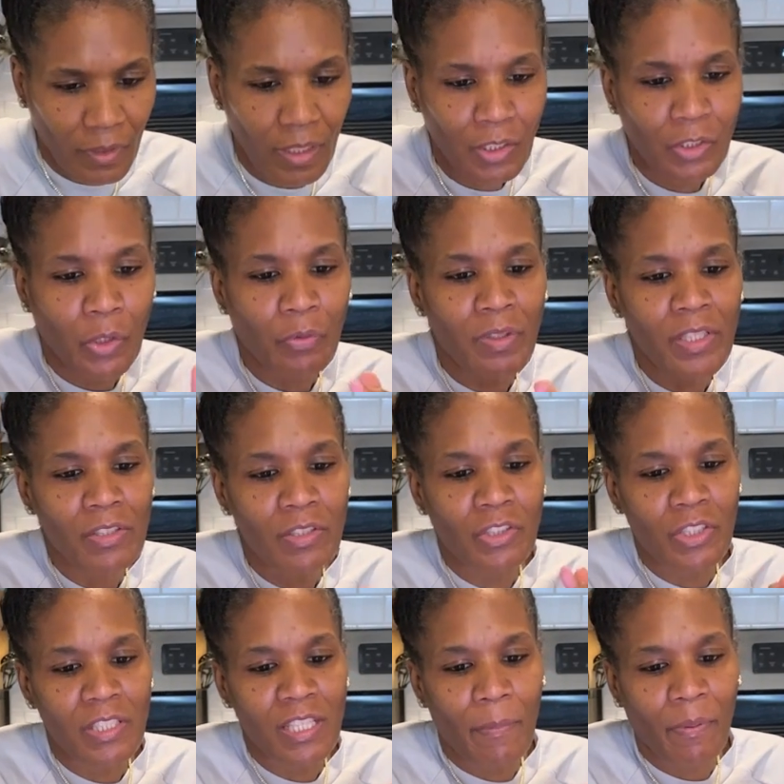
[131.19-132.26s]
So these are
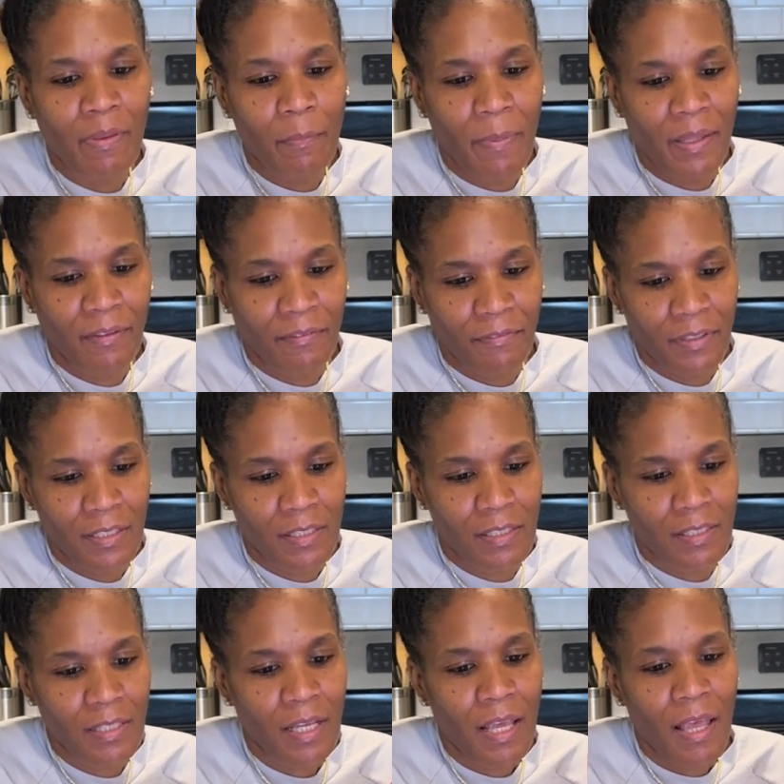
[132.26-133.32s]
just some of the benefits
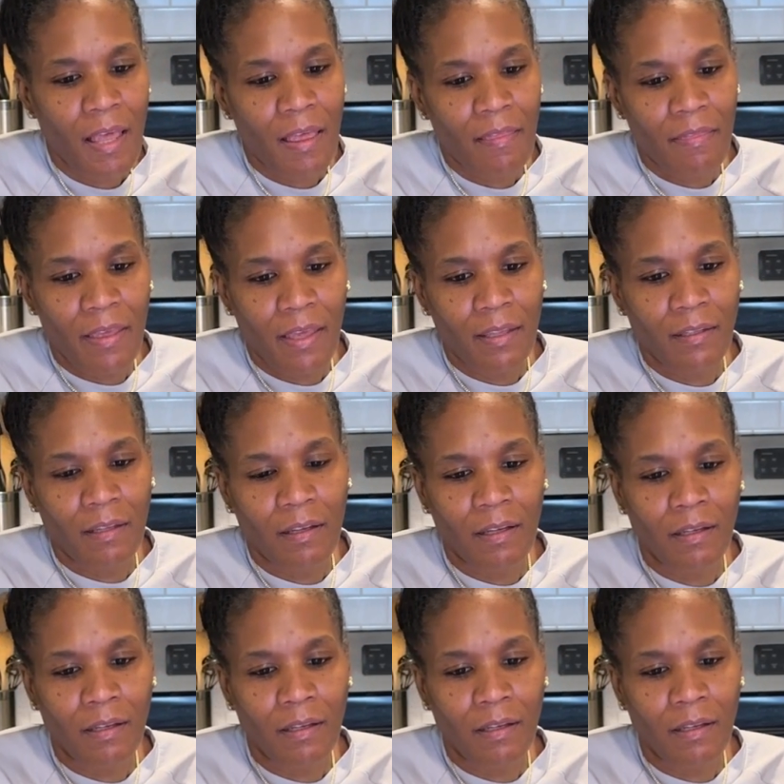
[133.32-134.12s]
that